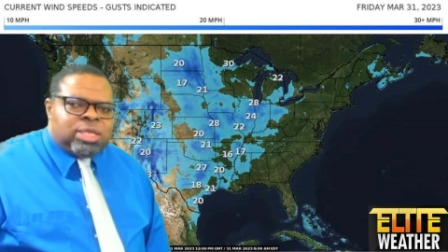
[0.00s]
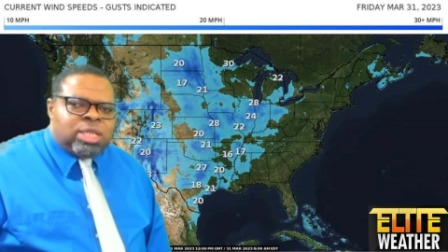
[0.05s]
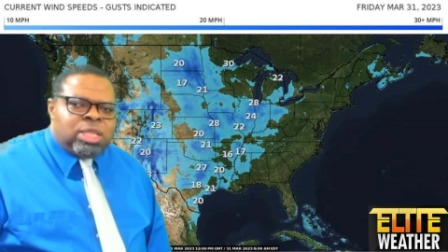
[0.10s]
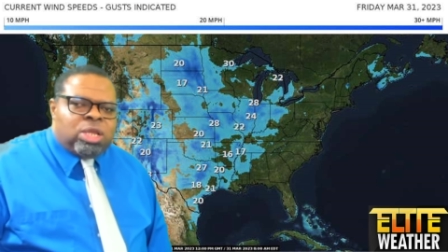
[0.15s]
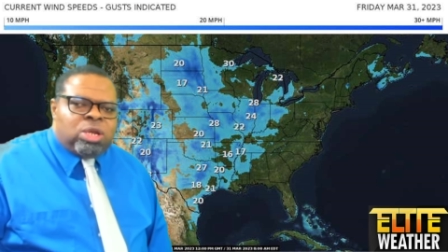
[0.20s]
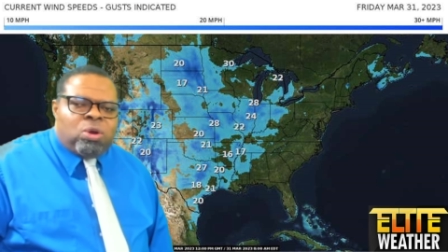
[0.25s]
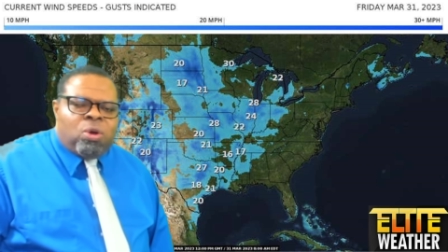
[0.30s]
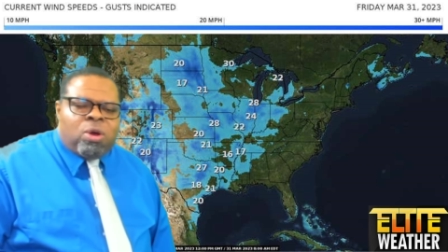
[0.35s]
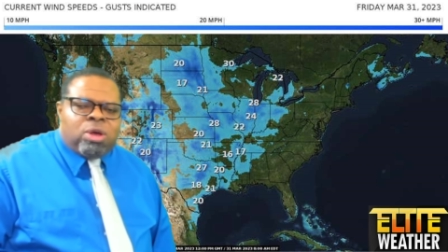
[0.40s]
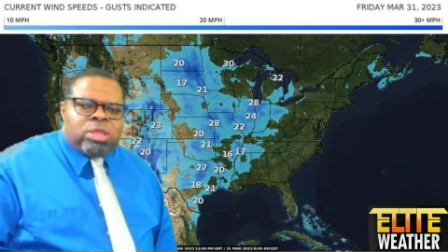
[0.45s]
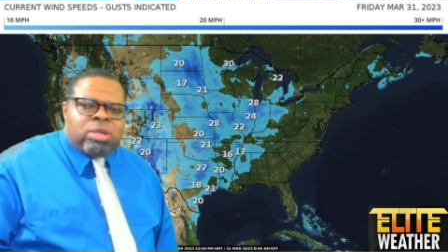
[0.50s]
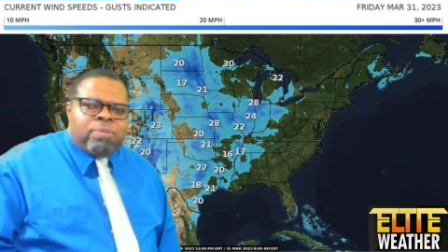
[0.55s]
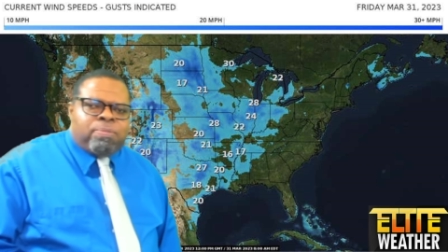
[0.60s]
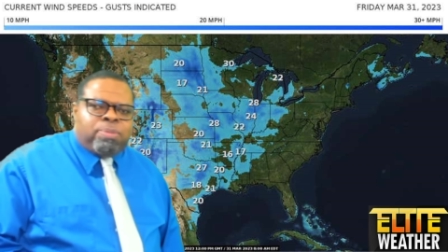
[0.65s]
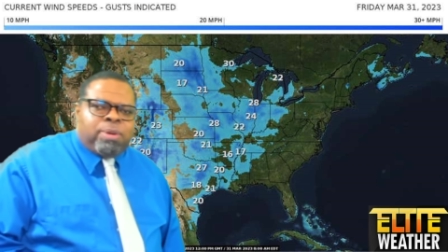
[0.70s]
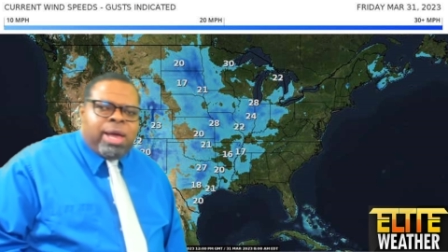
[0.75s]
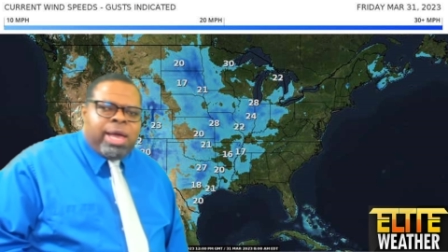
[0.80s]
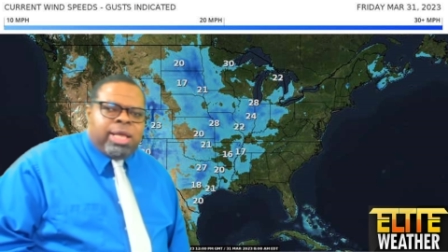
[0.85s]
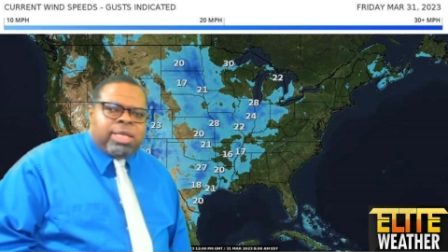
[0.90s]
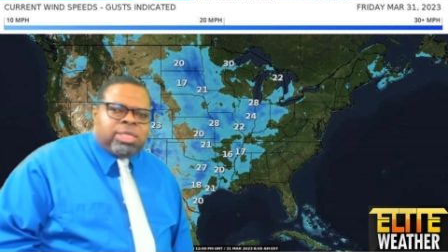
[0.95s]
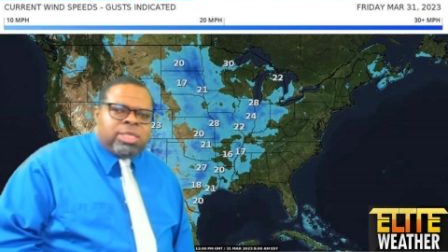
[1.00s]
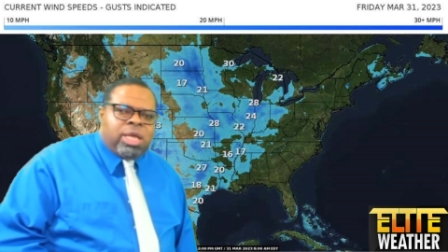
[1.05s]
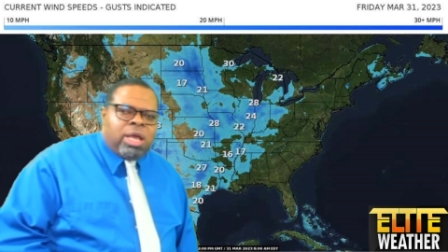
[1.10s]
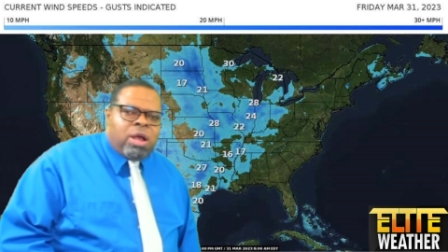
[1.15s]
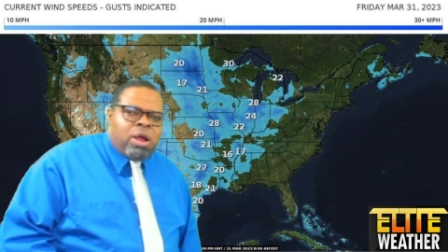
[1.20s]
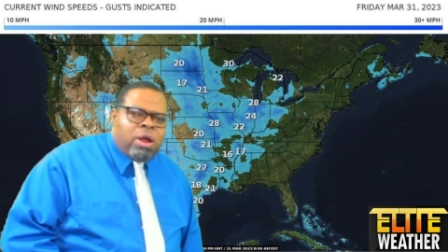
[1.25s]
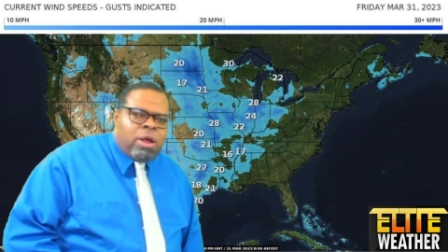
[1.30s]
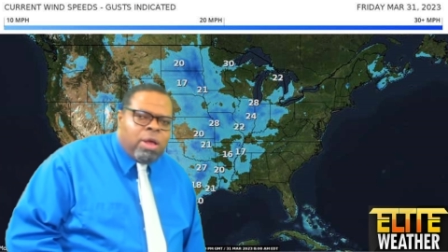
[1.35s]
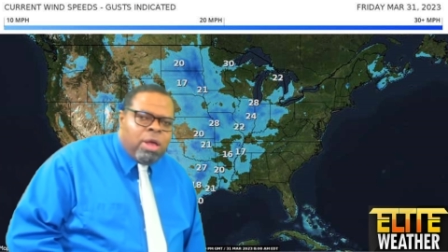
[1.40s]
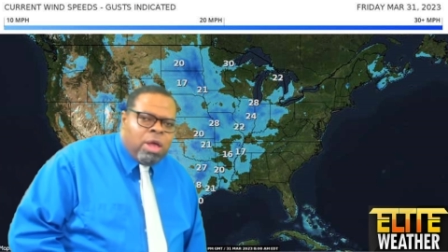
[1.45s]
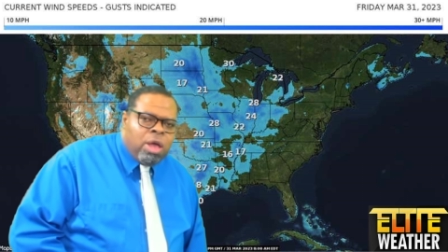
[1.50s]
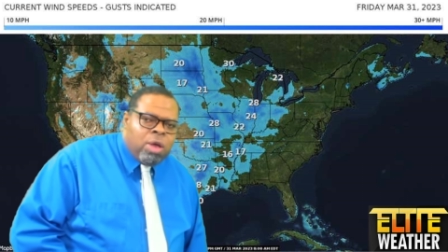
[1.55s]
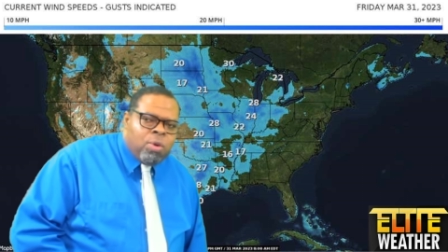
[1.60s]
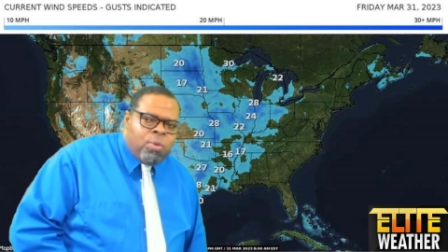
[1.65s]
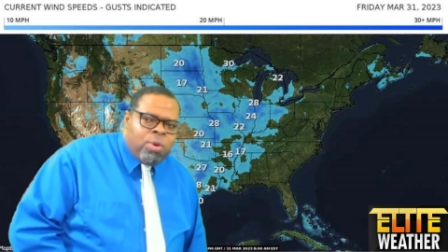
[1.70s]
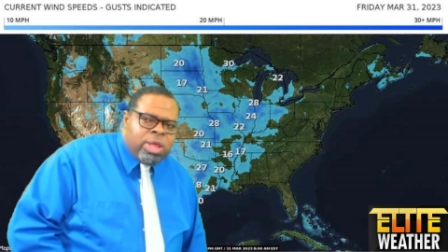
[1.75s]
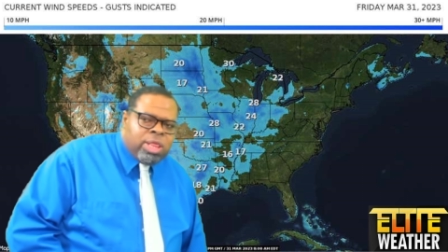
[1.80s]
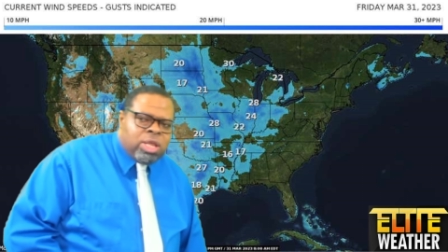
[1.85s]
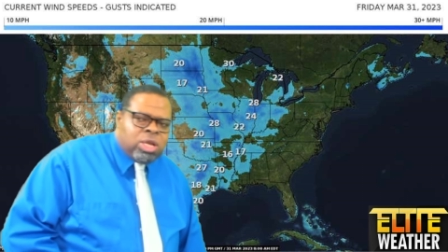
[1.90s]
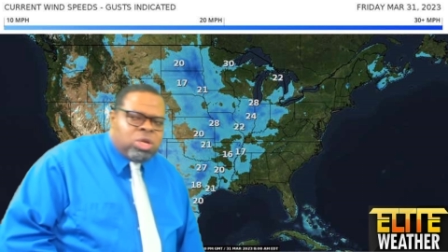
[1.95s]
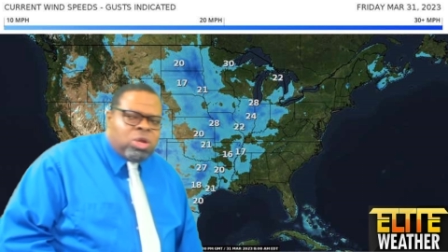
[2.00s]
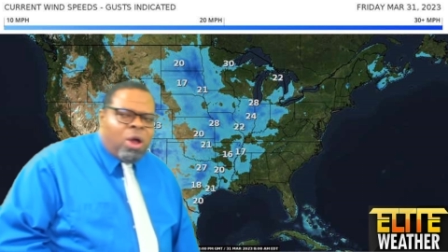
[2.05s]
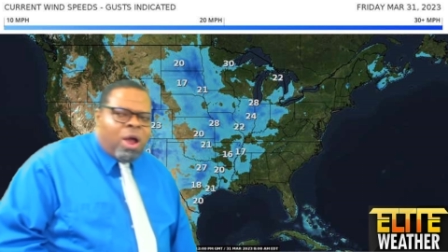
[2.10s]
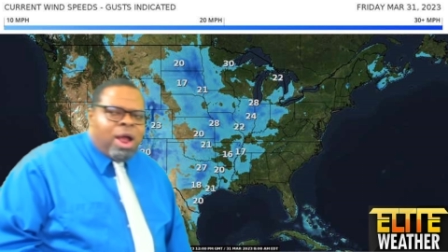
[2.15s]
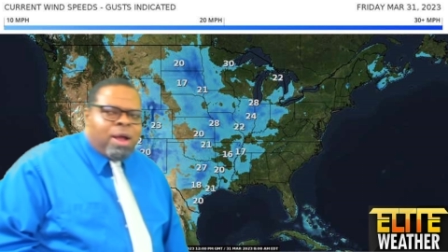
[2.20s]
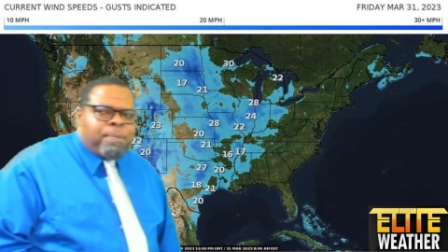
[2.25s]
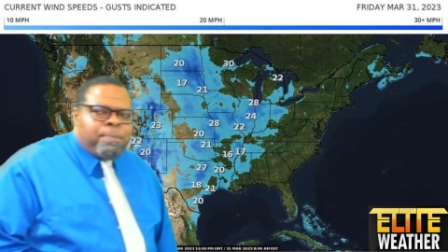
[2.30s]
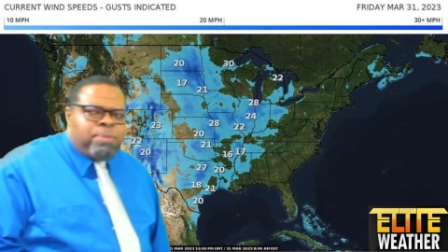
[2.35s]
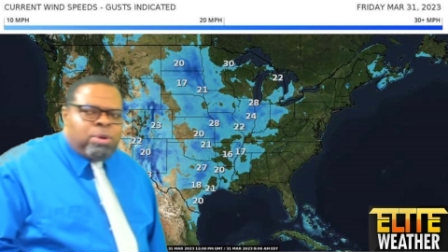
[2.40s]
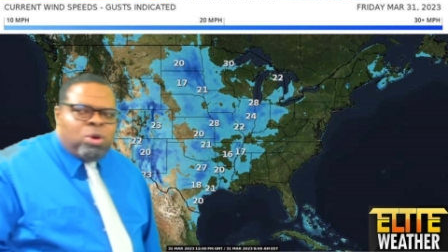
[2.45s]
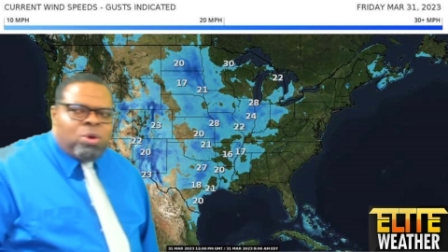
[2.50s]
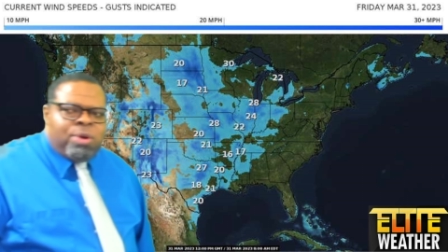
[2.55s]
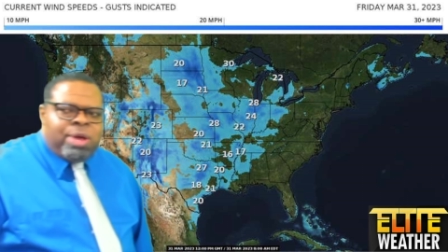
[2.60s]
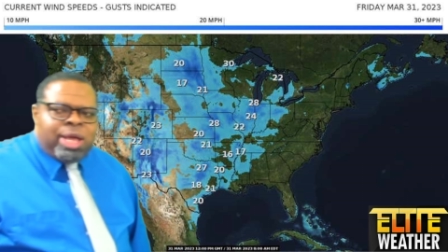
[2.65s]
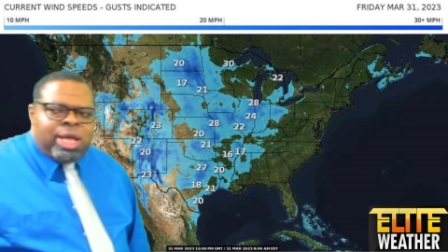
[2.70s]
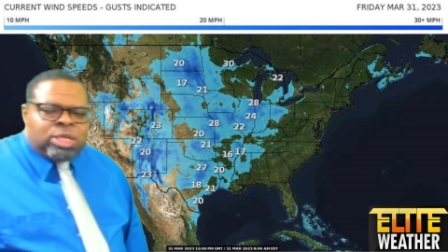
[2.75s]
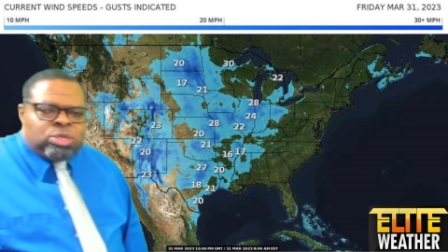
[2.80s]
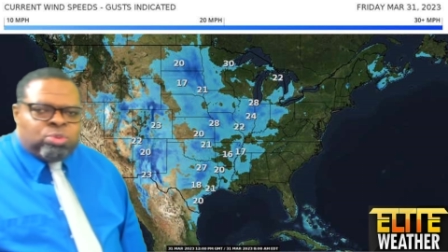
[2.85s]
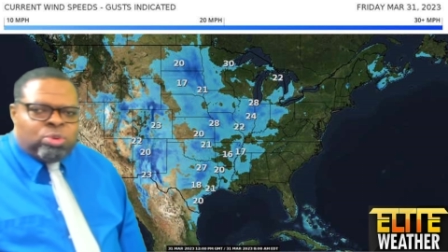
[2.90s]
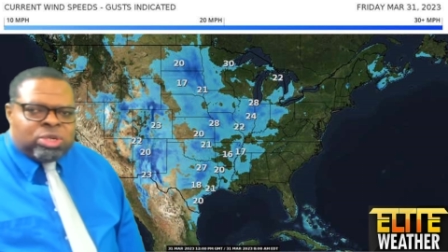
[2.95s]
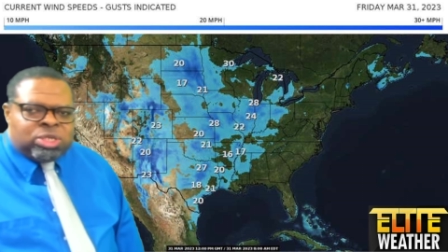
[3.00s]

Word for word: and the northern plains there where the dark blue is.